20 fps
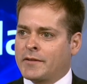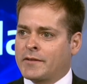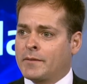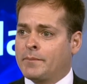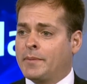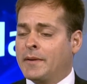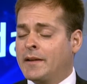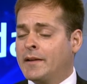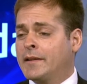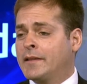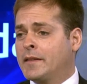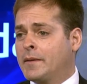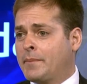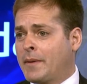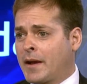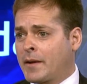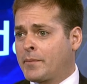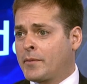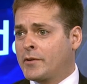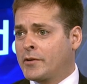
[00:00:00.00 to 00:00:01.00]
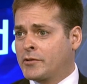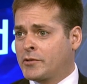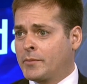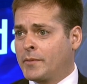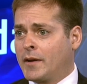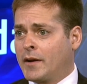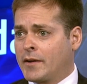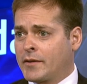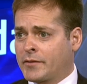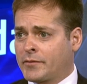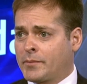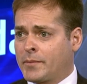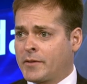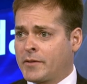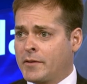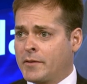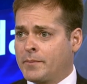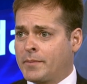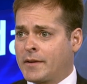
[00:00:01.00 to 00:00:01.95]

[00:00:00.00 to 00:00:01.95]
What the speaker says: It's a bit in the back burner, to be honest with you,